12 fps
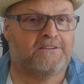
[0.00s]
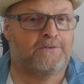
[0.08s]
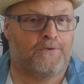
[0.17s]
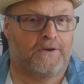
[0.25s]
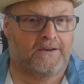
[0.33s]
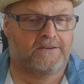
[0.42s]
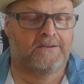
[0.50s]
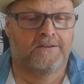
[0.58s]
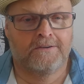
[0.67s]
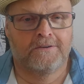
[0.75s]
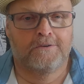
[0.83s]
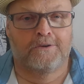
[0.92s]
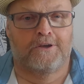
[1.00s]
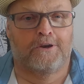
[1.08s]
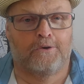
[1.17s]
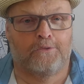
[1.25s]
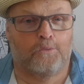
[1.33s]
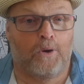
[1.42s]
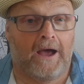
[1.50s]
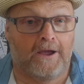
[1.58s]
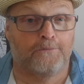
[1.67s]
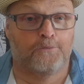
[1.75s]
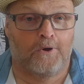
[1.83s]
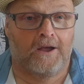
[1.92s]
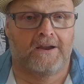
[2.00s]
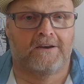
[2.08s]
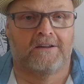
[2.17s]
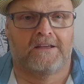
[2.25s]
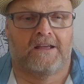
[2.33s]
affect, you know, the wife, right?